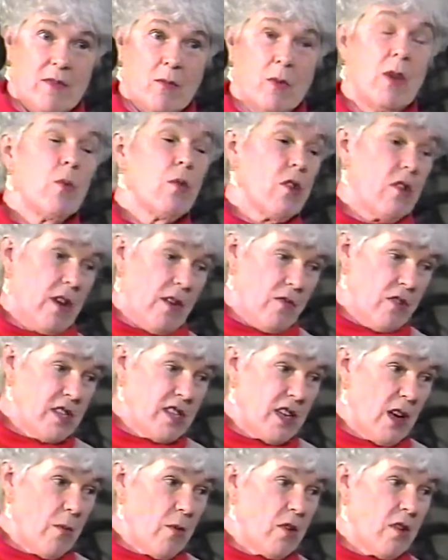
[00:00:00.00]
We were, every
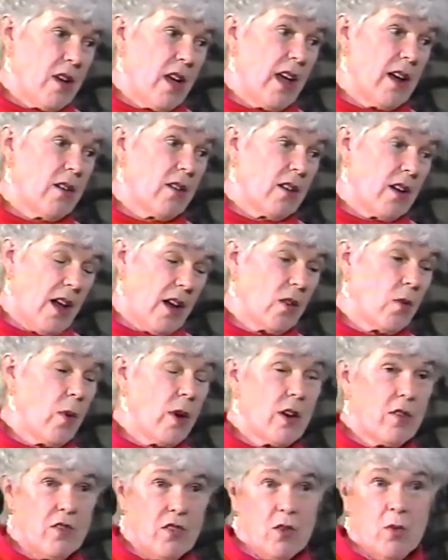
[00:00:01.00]
summer, and
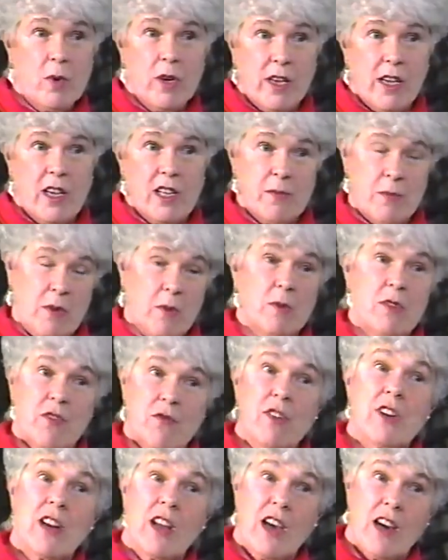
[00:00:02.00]
quite a few weekends, but it was
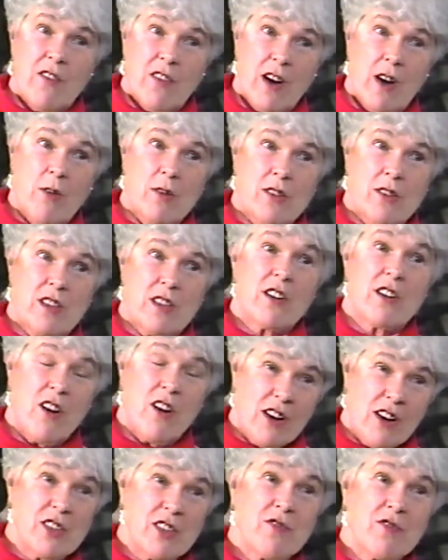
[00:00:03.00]
3.5 hours to the
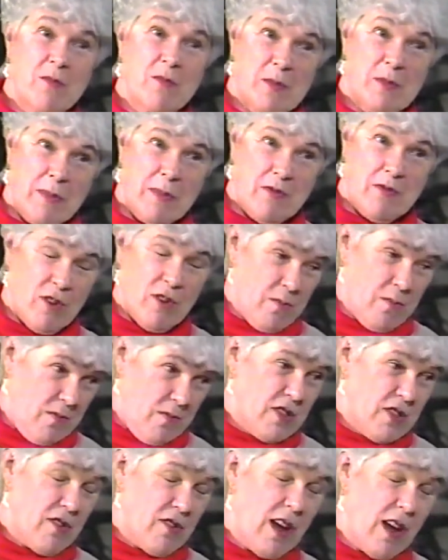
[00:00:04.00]
cottage from
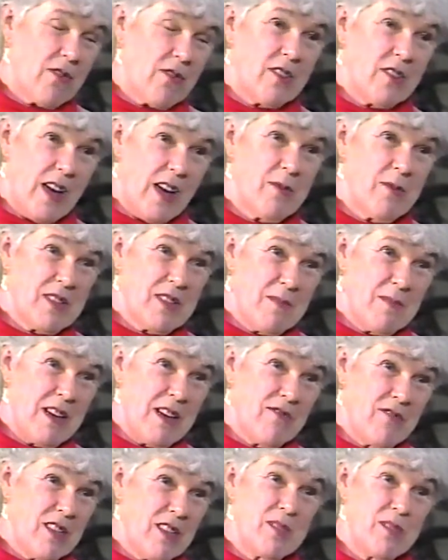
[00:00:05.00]
Stratford. That was the main
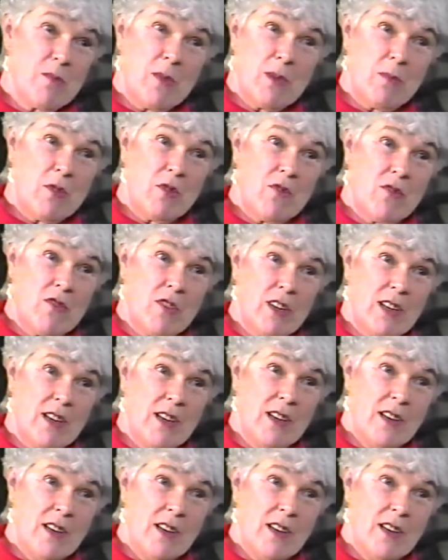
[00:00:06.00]
reason we moved, really.